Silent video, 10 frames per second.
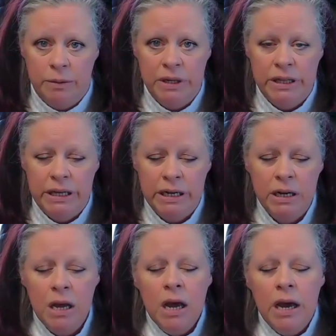sit with
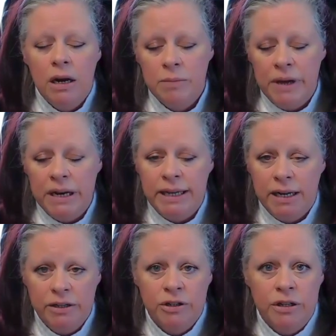it and I'll meditate
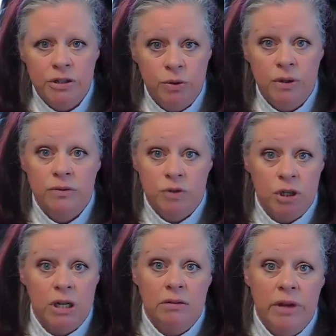on your intuitive
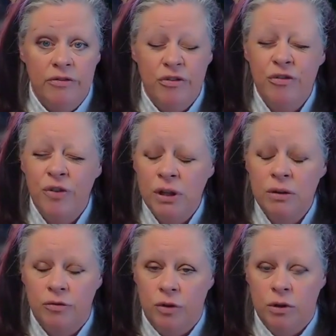journey and fill
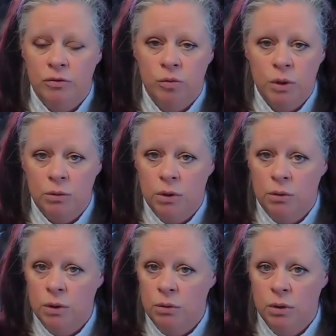it full of really, really,
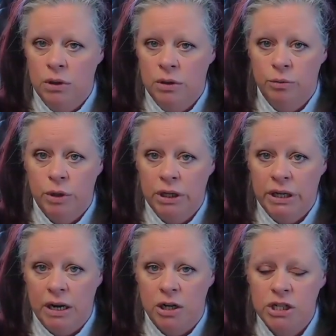really, really, really
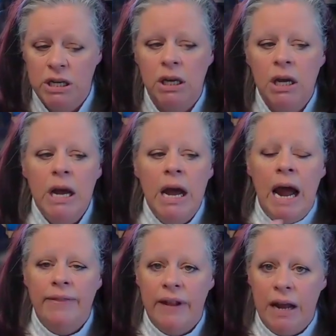good energy.
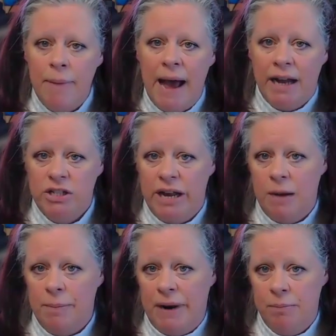And then I package that
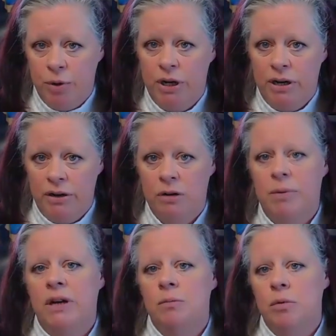up and I put it into your
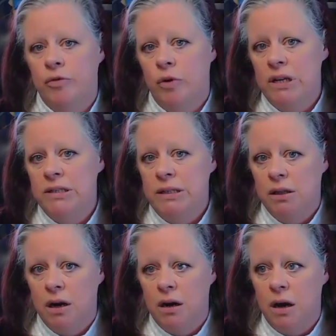bundle before I seal
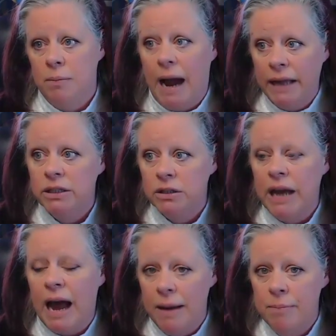it on up.
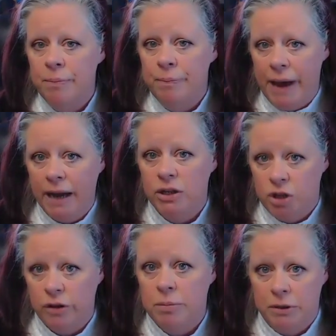I package
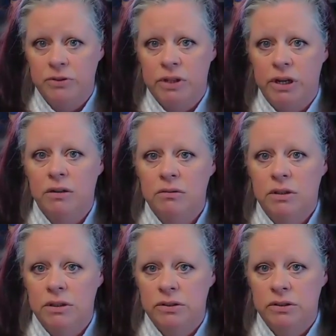all the bundles here.
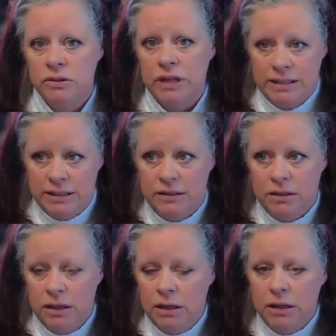
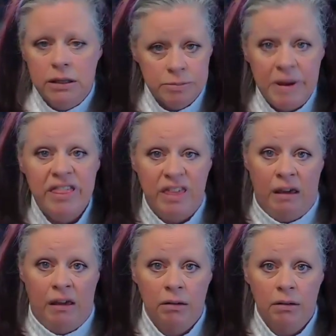It's my
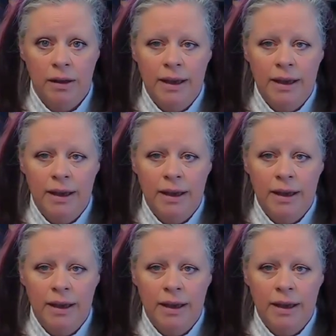thing.